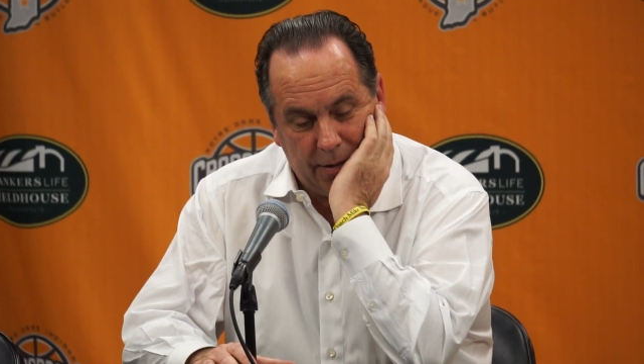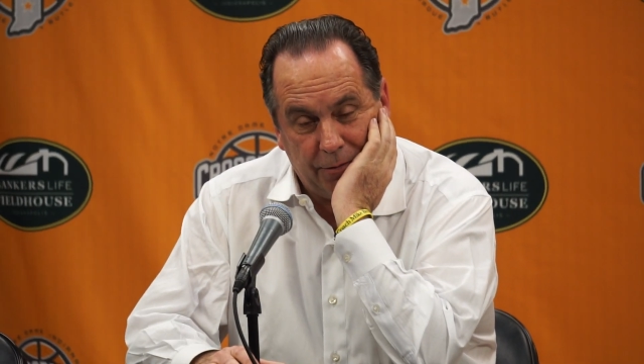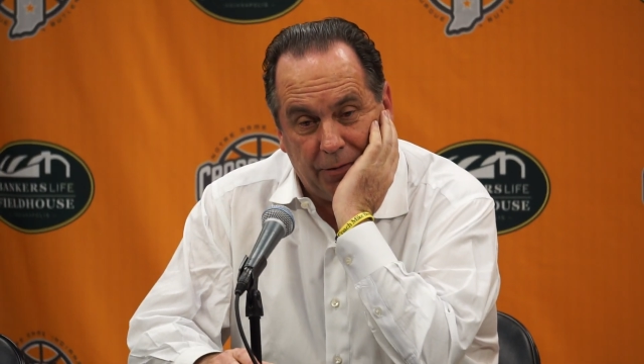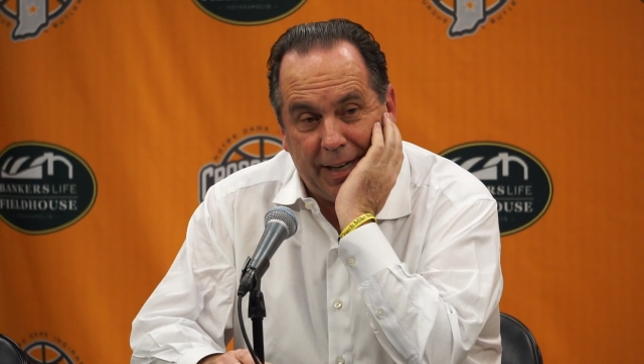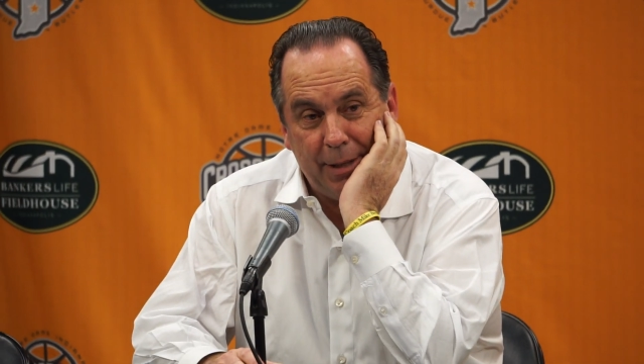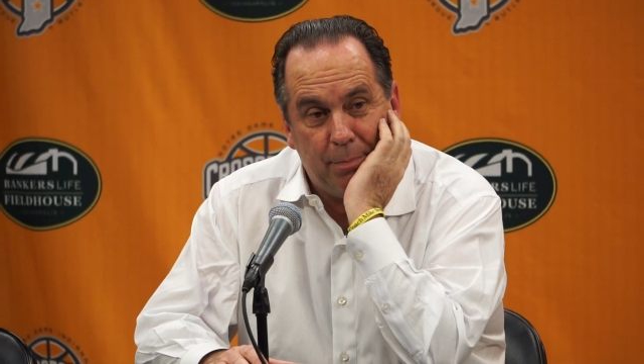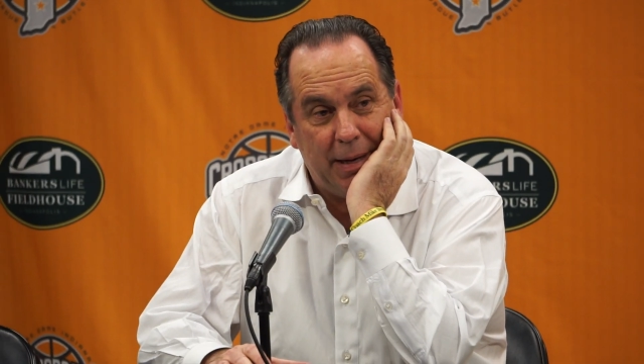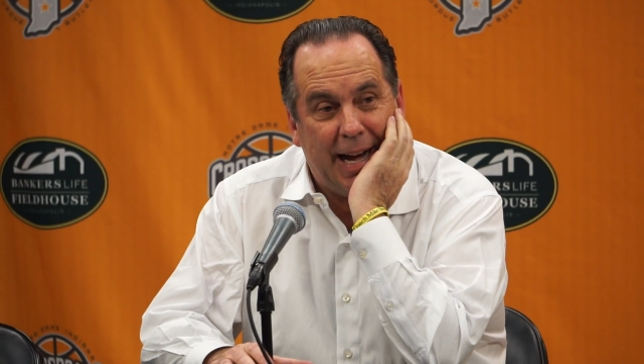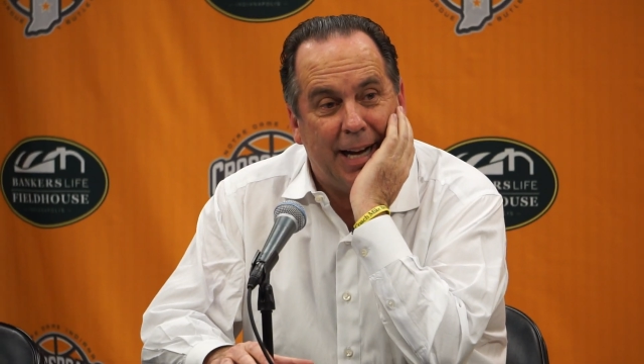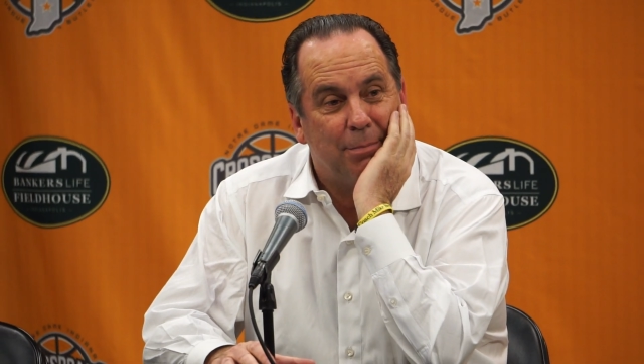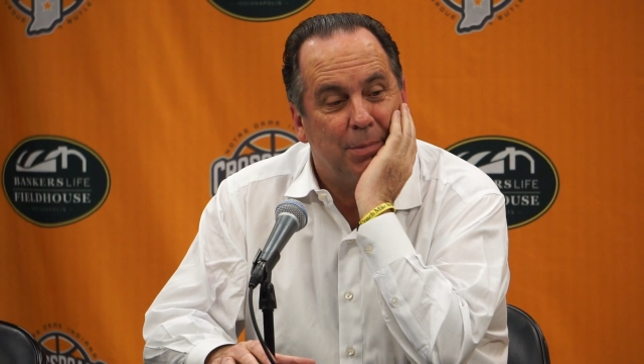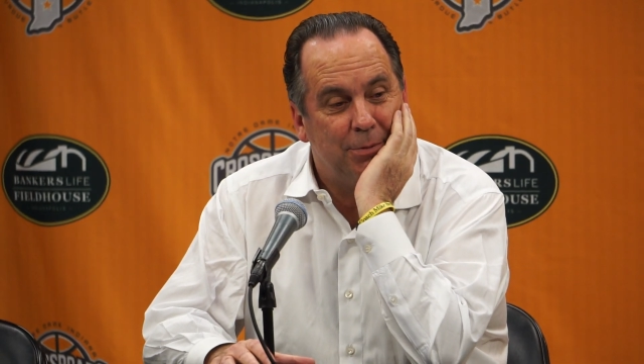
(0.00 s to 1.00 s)
fight
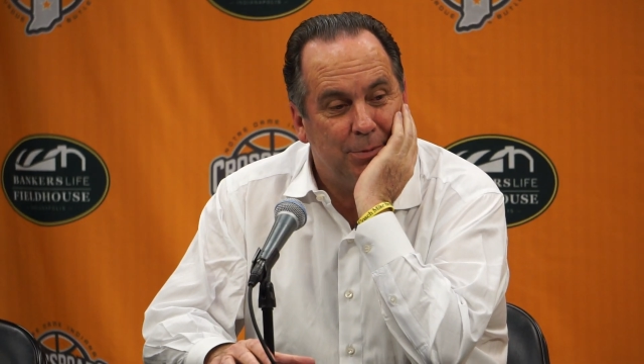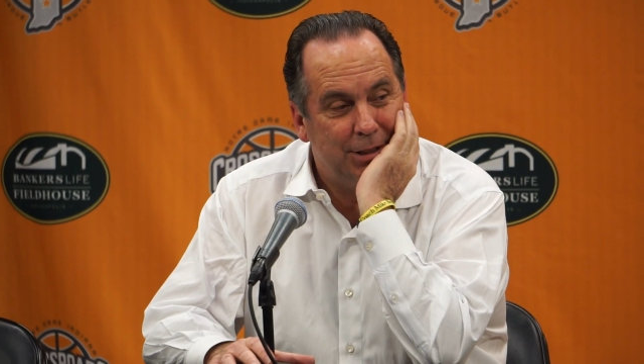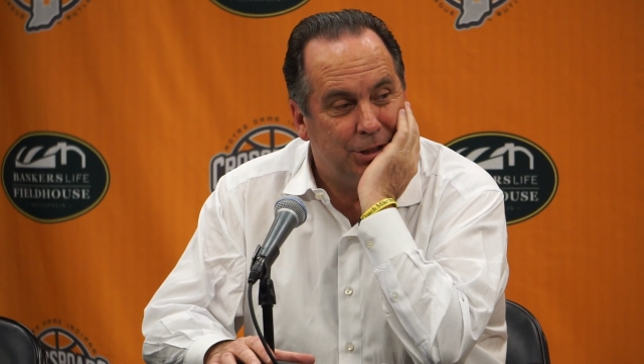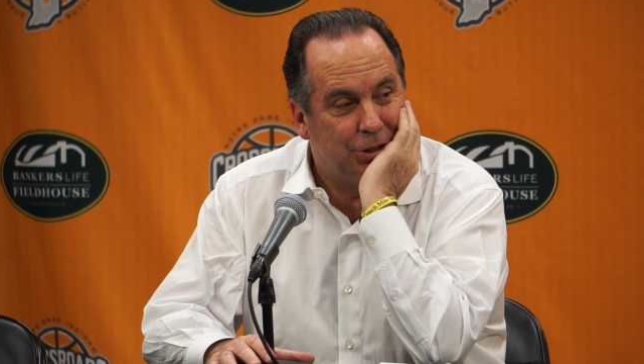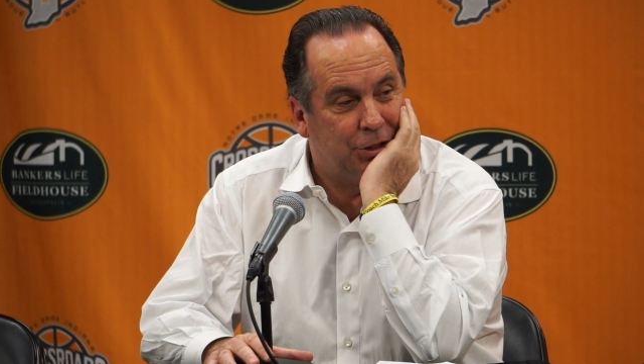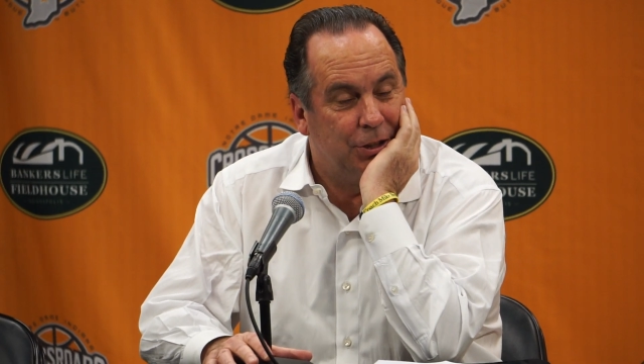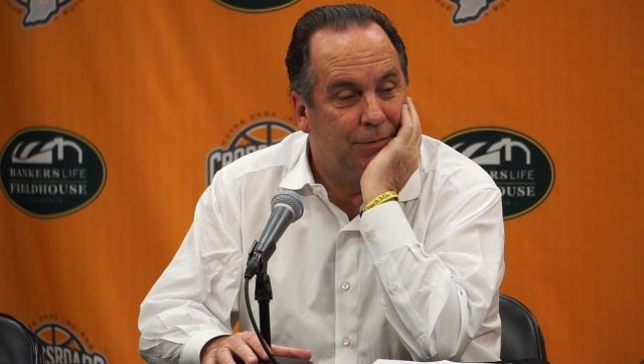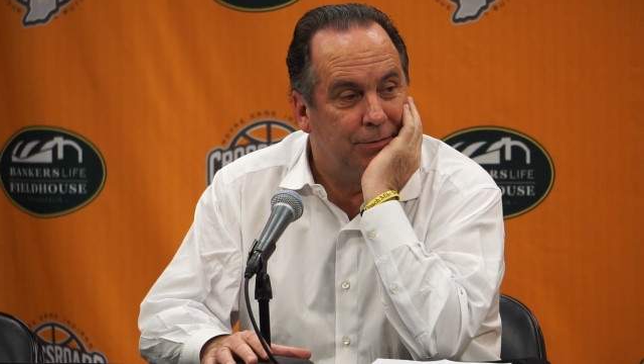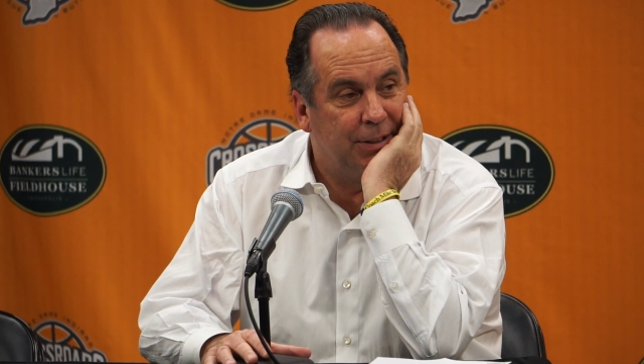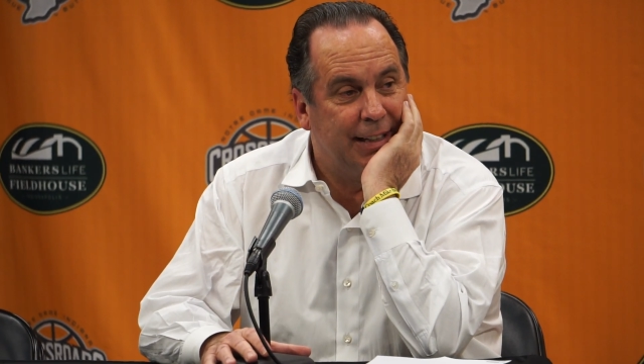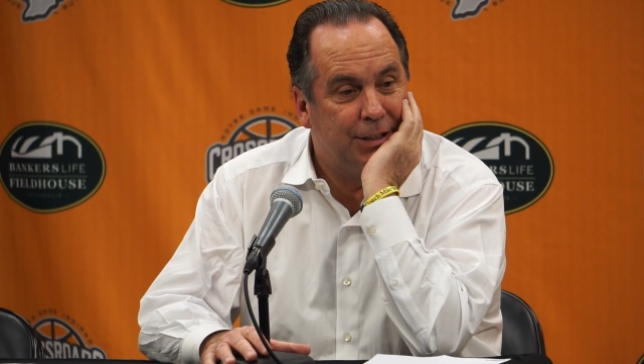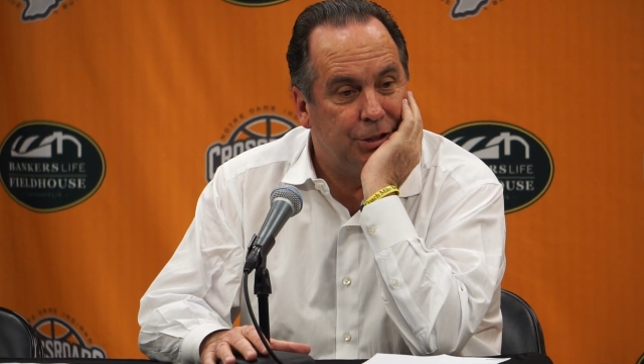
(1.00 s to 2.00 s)
back, but we just couldn't
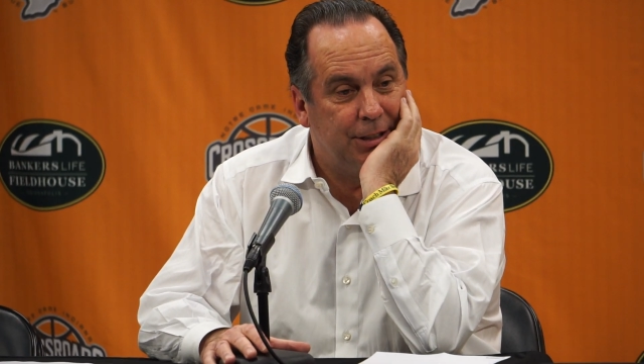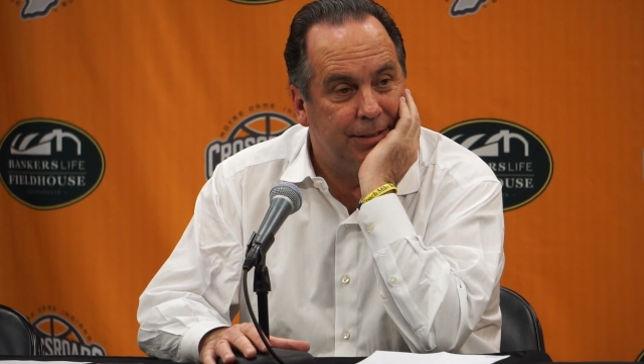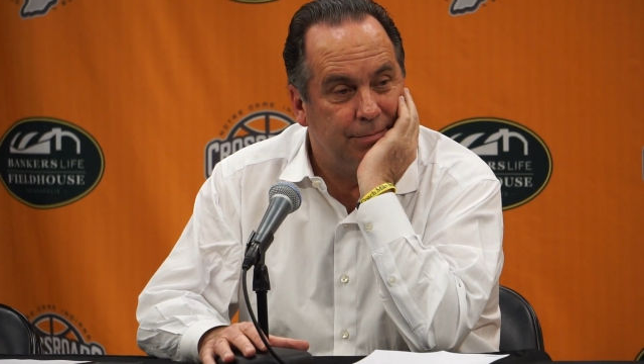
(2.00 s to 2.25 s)
finish it.